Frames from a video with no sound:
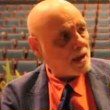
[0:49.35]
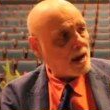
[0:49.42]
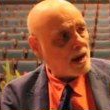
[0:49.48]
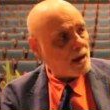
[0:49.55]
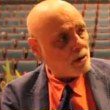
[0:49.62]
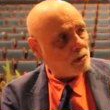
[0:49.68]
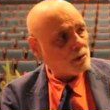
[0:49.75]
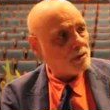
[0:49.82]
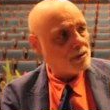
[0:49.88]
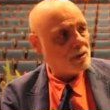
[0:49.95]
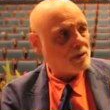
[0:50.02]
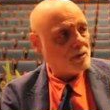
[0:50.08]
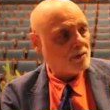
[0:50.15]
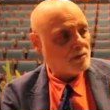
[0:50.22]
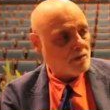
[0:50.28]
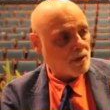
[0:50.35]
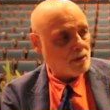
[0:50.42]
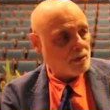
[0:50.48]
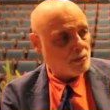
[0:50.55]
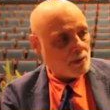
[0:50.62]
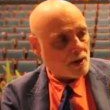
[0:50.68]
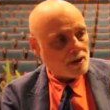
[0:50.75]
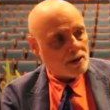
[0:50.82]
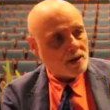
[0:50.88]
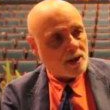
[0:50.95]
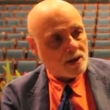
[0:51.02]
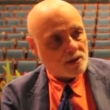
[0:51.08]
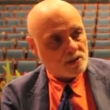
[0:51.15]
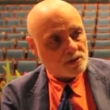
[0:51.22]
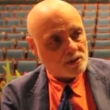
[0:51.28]
How does it defend the body?
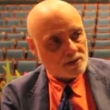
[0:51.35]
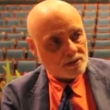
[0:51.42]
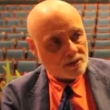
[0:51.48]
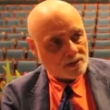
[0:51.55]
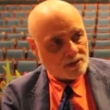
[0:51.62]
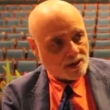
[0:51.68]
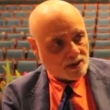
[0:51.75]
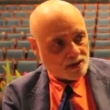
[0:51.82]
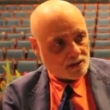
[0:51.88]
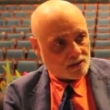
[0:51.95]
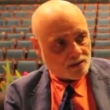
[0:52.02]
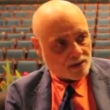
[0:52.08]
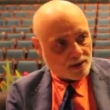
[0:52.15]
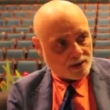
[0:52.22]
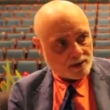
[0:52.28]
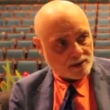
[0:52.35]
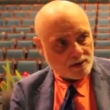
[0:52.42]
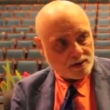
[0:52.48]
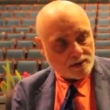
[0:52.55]
How does it identify